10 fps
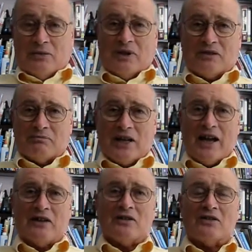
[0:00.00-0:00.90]
When
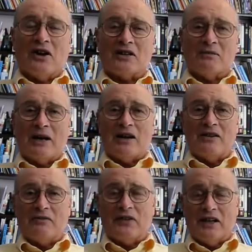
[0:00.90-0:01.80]
Cantor talked about
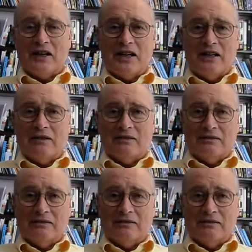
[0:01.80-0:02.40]
infinity,